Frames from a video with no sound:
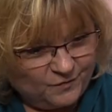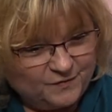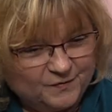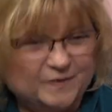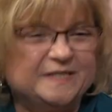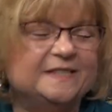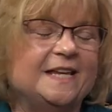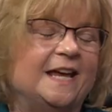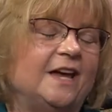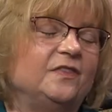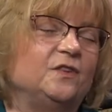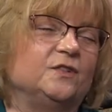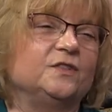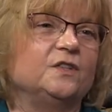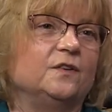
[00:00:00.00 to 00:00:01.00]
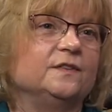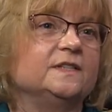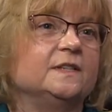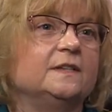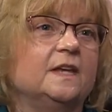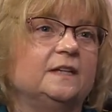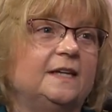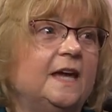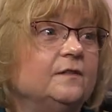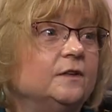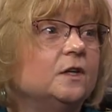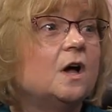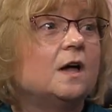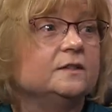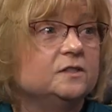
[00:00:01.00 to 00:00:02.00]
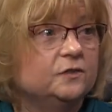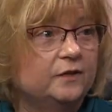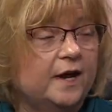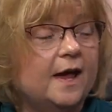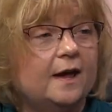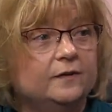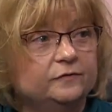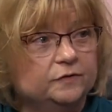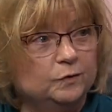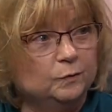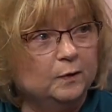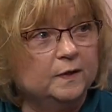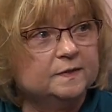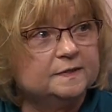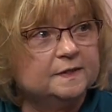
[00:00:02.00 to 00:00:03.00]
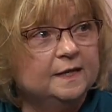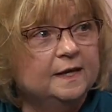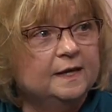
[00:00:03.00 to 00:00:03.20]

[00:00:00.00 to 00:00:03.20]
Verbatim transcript: We sang at their service and then gave a concert afterwards.